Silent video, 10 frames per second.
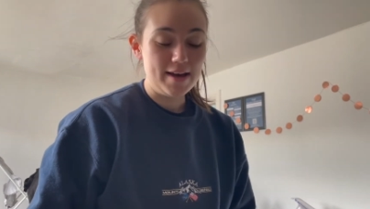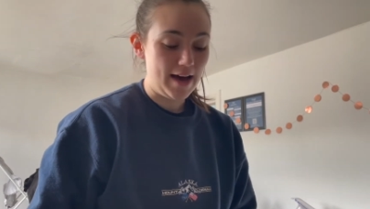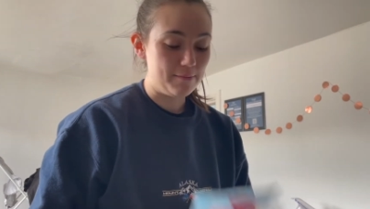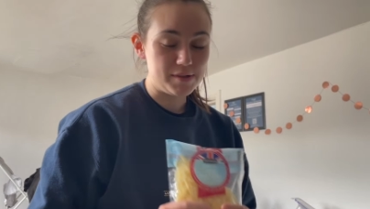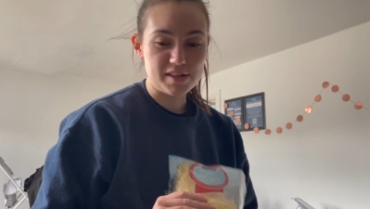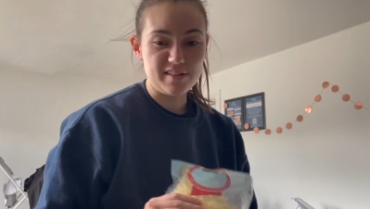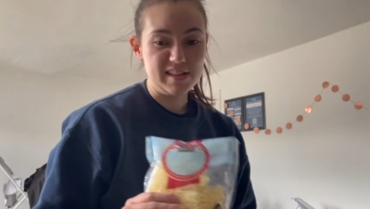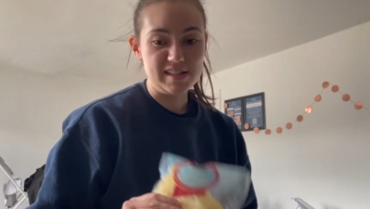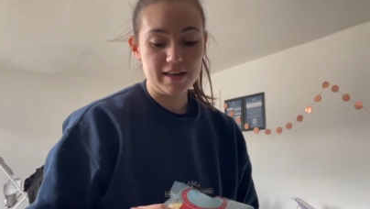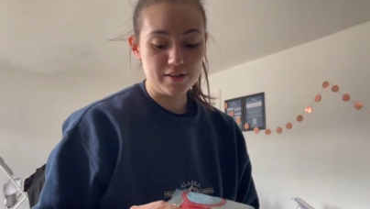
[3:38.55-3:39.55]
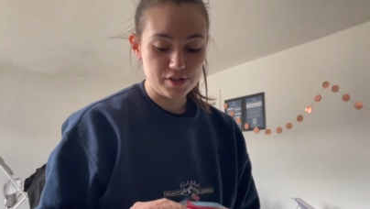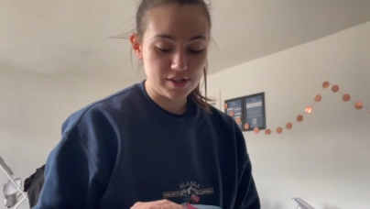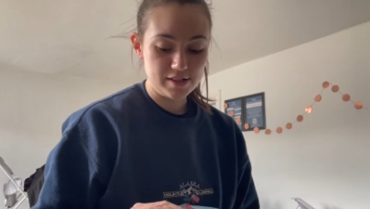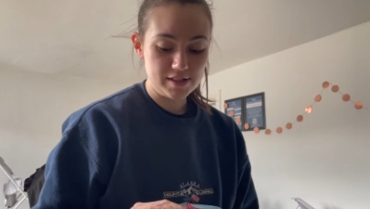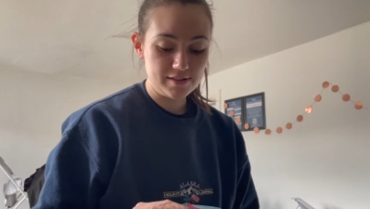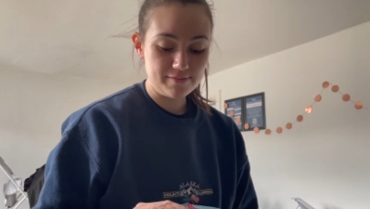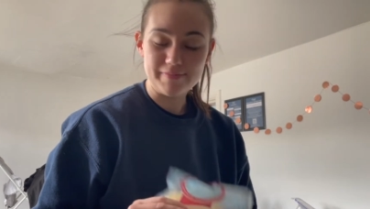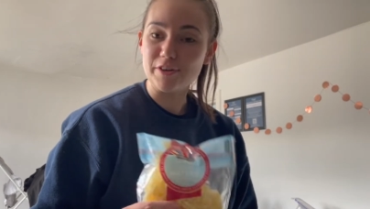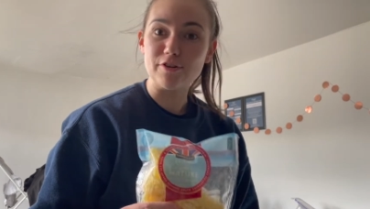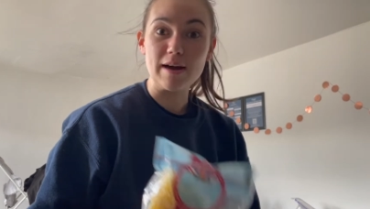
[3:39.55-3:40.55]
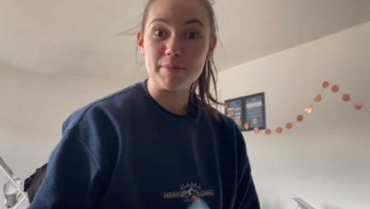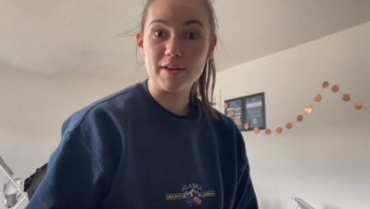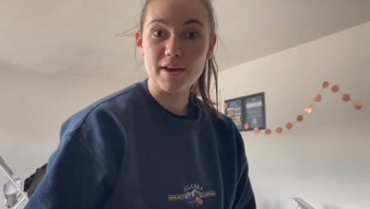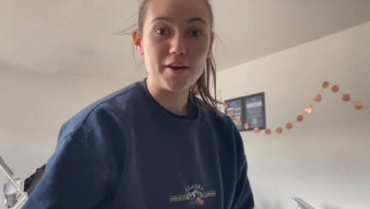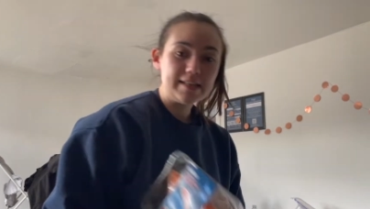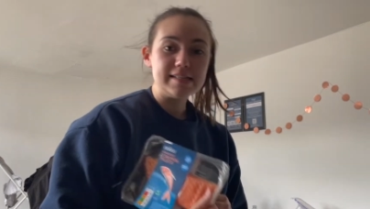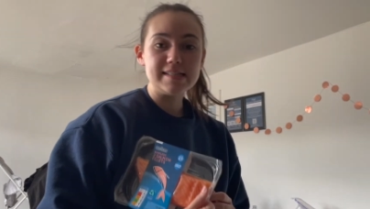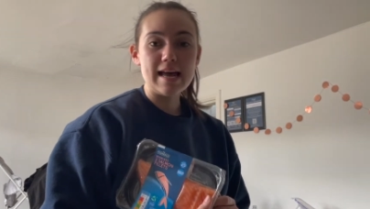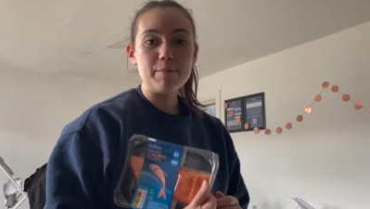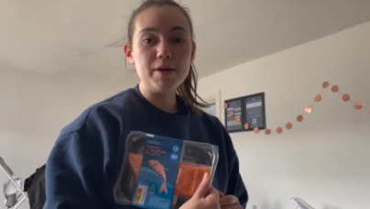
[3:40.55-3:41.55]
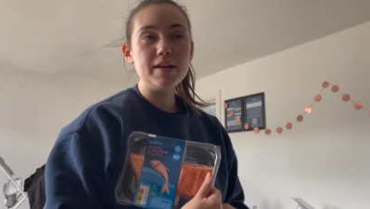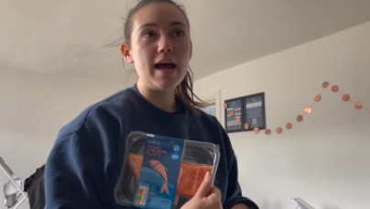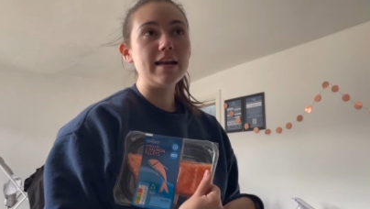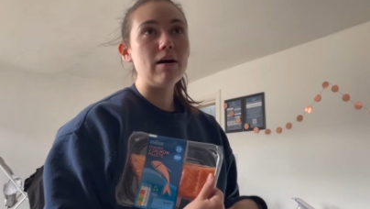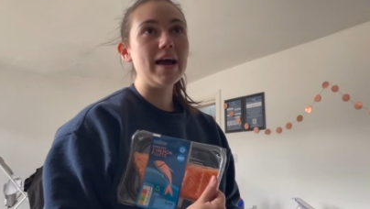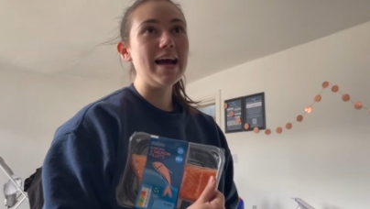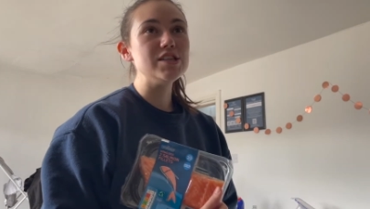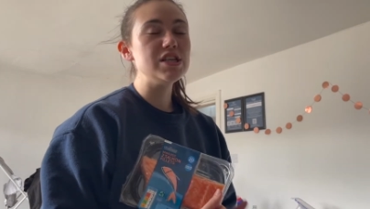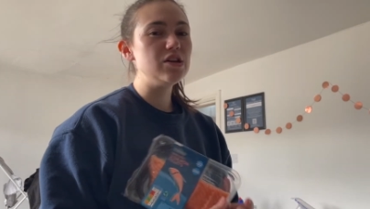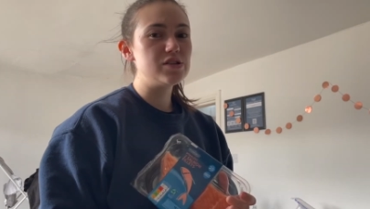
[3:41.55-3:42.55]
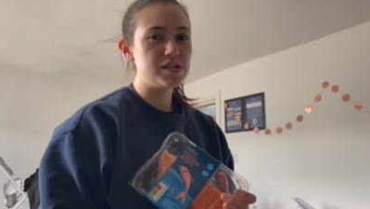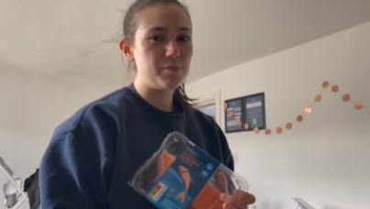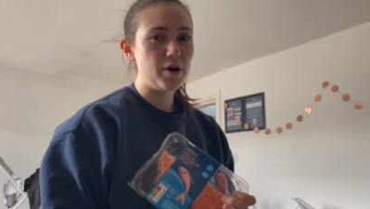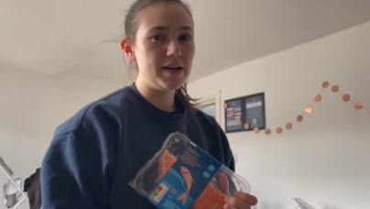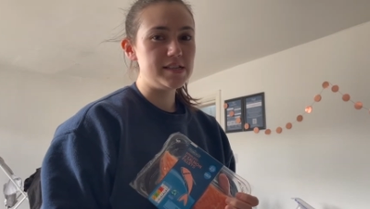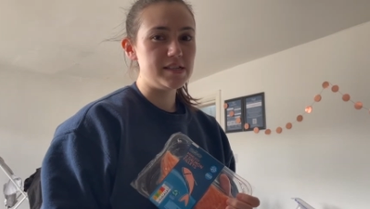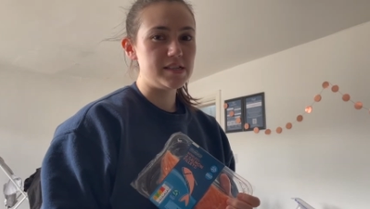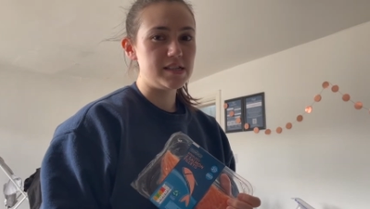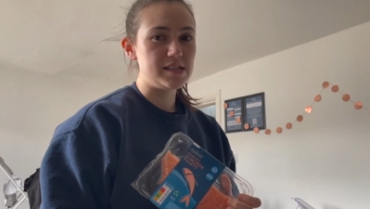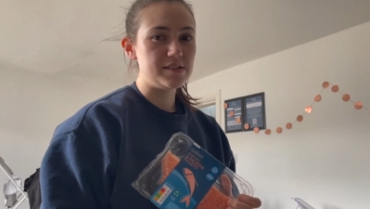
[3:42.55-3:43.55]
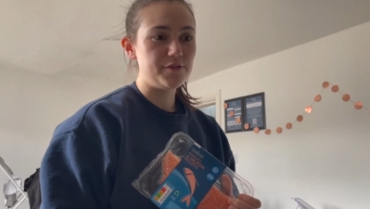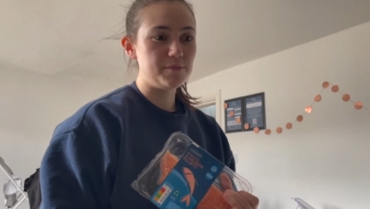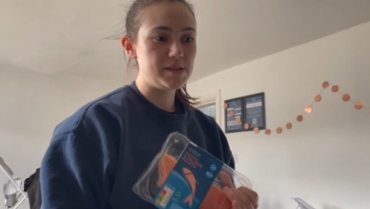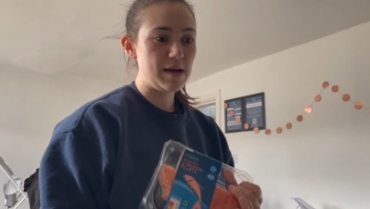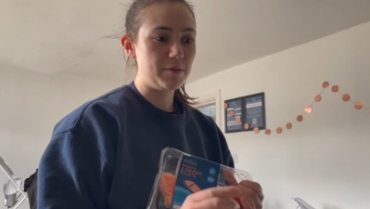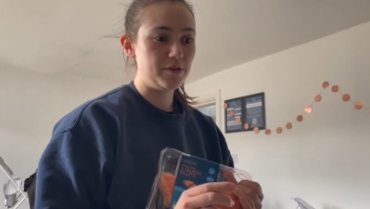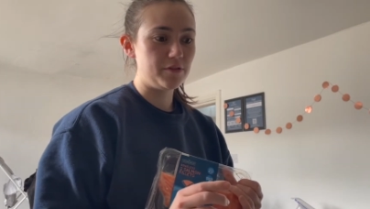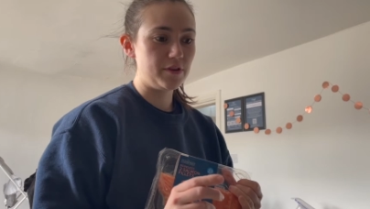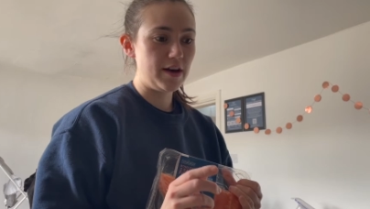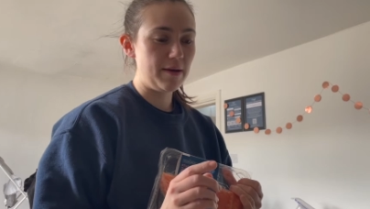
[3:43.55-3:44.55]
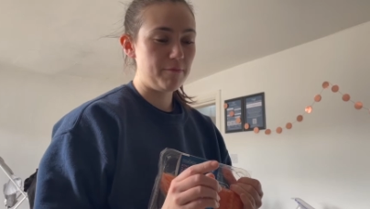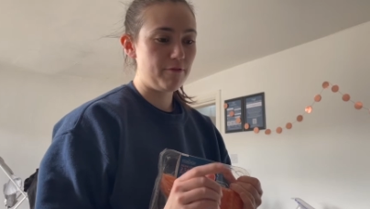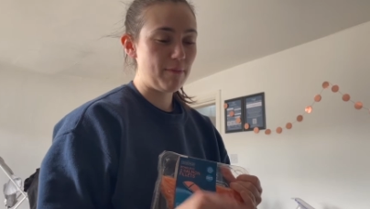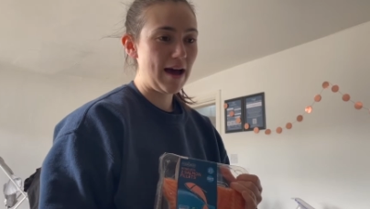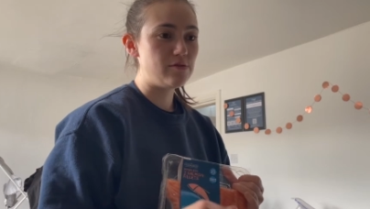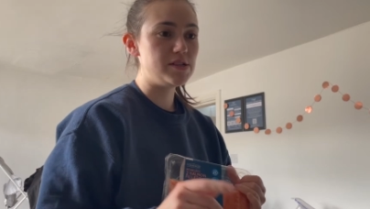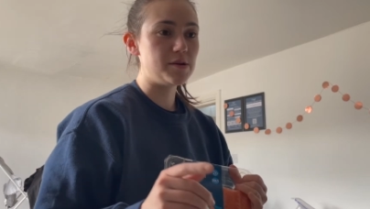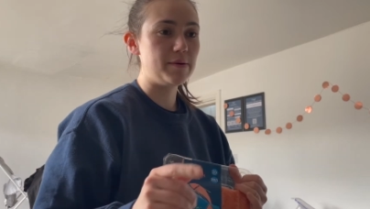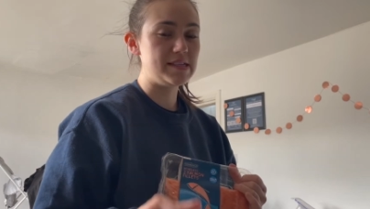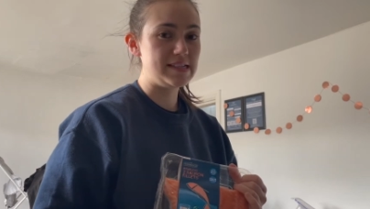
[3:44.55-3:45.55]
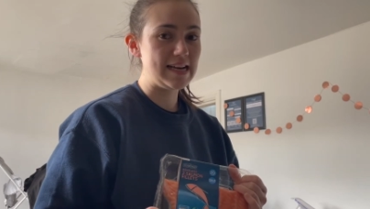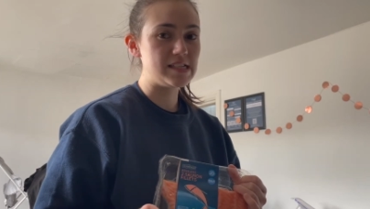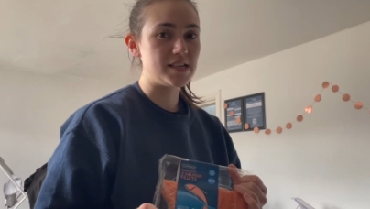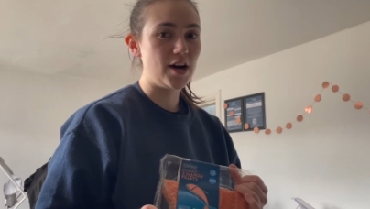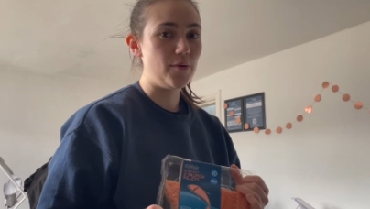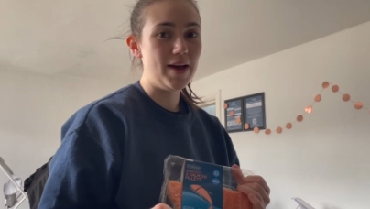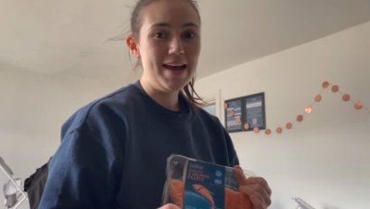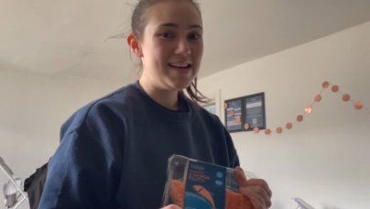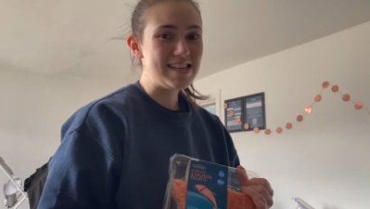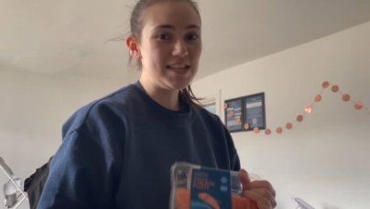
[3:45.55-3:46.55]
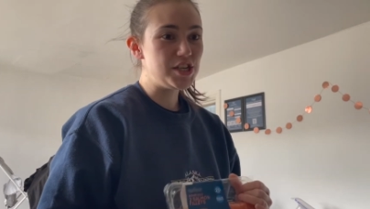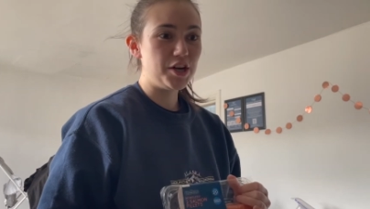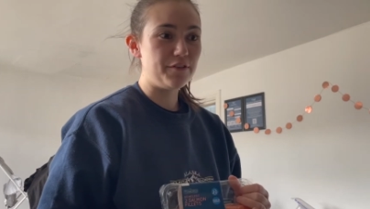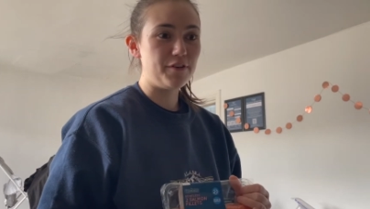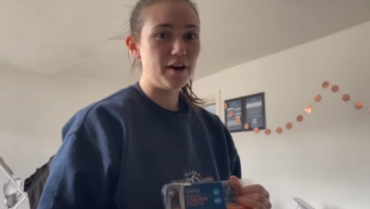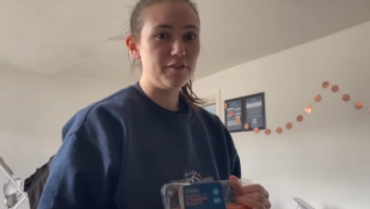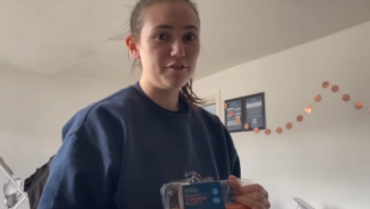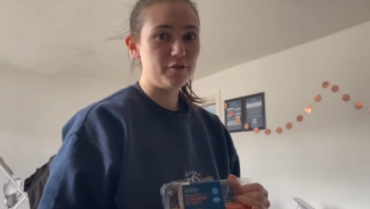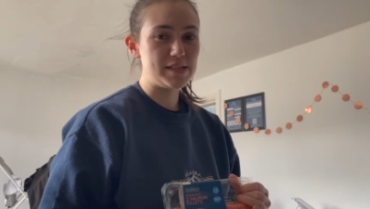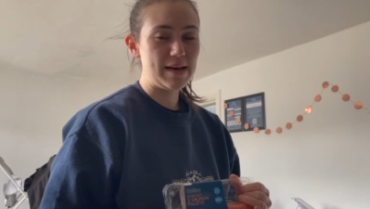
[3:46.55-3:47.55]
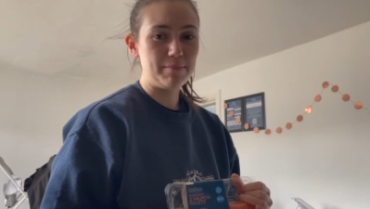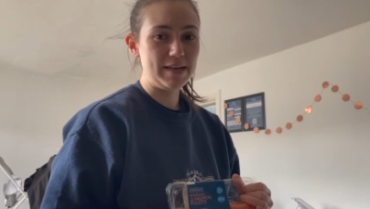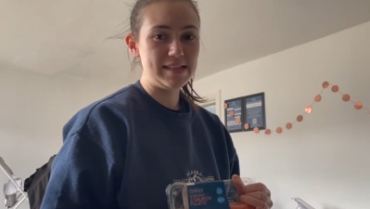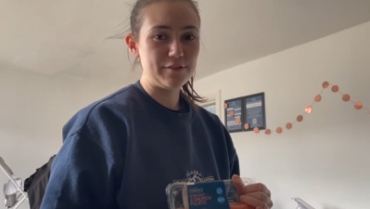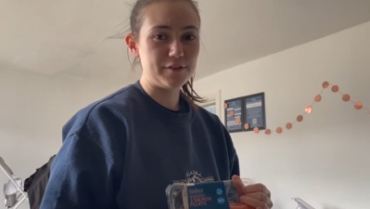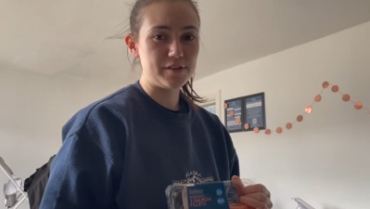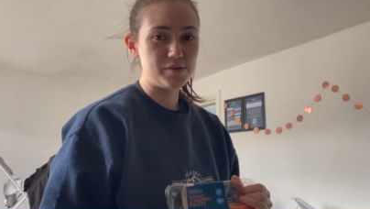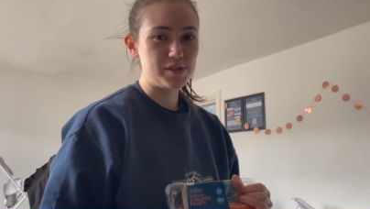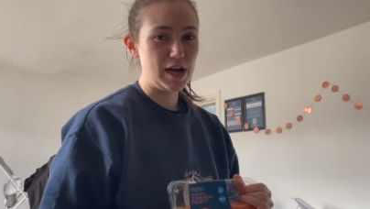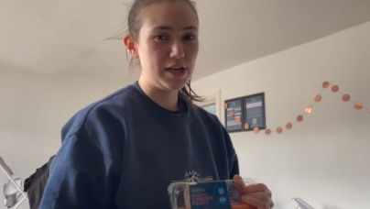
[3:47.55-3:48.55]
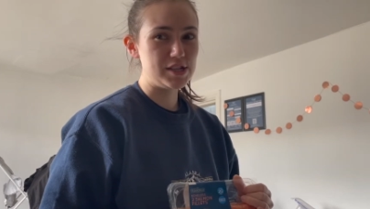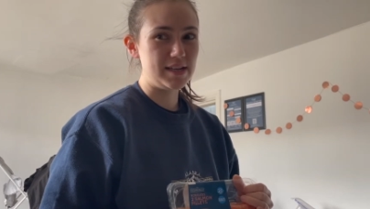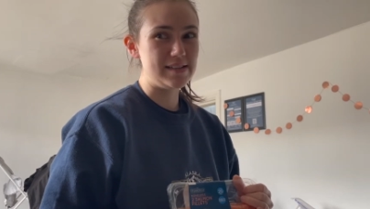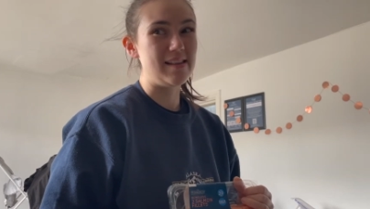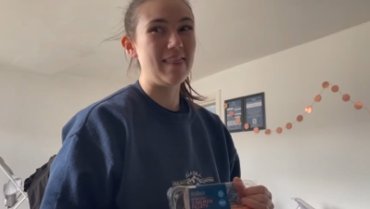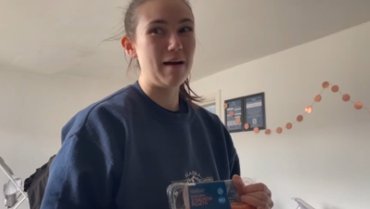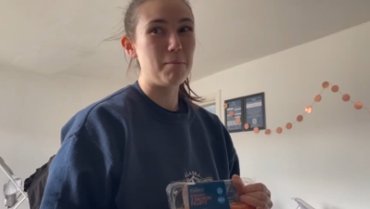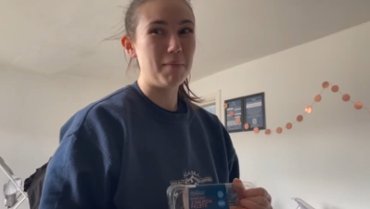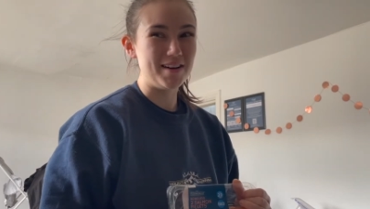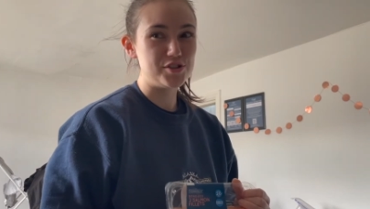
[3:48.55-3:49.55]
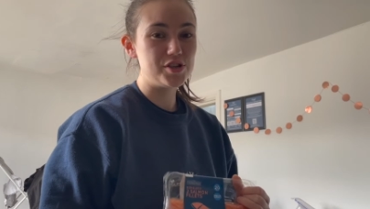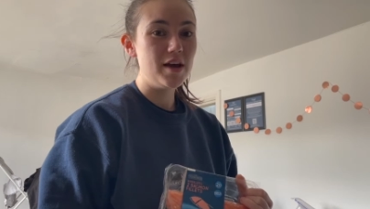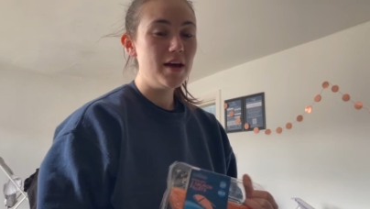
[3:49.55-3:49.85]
um, so this I can just grab and go salmon now I actually looked at the prices in this from salmon um, from Aldi compared to Tesco it's actually only 5 or 10p difference which actually isn't that much